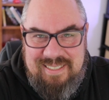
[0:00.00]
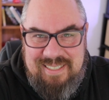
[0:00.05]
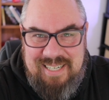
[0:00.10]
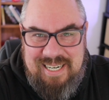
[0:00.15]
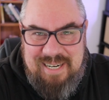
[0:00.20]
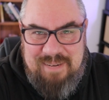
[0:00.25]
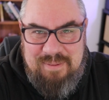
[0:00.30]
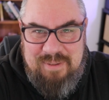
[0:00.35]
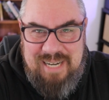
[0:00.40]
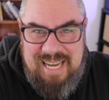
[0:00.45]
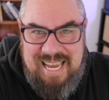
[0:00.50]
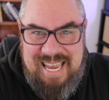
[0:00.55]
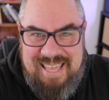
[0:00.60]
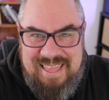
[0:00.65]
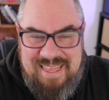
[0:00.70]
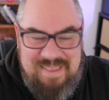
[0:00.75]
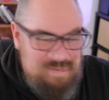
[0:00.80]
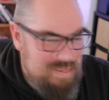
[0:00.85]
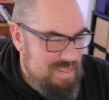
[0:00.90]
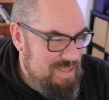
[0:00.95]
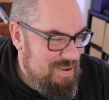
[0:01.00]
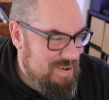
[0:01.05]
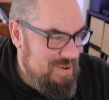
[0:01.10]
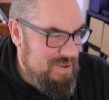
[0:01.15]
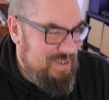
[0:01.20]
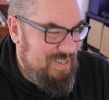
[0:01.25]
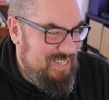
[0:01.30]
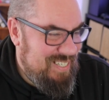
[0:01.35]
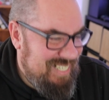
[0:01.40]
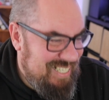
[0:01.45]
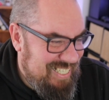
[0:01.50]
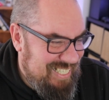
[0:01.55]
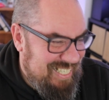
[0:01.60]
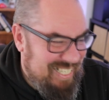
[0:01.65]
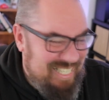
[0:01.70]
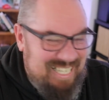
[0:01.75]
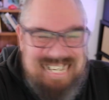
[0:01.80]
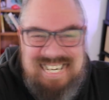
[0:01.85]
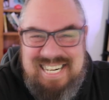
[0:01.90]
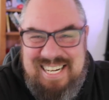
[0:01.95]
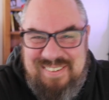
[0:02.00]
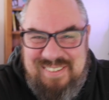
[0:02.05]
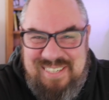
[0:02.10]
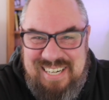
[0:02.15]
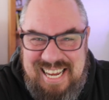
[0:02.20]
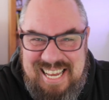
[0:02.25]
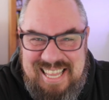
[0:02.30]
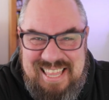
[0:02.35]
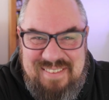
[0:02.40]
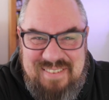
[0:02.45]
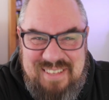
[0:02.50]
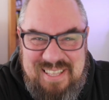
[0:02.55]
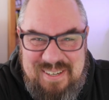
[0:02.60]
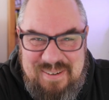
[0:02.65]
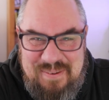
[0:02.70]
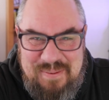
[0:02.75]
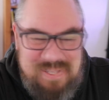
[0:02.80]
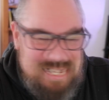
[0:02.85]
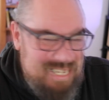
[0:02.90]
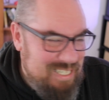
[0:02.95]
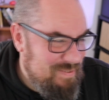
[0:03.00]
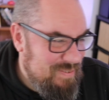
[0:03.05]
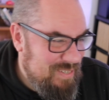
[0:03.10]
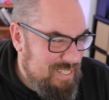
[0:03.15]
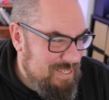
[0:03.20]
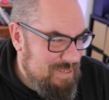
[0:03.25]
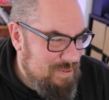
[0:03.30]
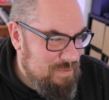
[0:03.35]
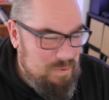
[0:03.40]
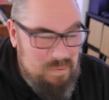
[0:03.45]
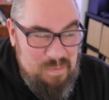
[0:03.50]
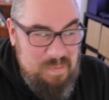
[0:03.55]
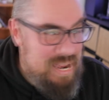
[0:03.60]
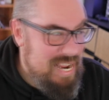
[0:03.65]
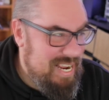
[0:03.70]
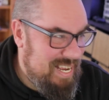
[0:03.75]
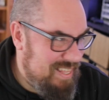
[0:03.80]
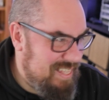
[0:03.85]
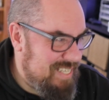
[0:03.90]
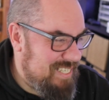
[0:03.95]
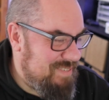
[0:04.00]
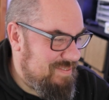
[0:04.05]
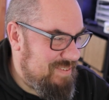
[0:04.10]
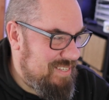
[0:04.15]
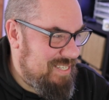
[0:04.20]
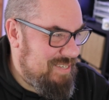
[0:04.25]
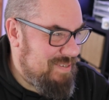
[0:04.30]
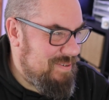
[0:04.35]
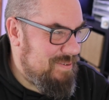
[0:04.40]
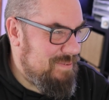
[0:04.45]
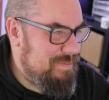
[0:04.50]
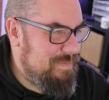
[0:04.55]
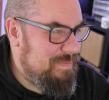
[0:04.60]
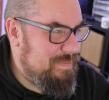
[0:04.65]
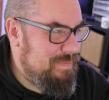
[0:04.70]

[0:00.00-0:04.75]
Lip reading: right, I'm going to end the video. I'm going to end the video with this video. We'll make this video.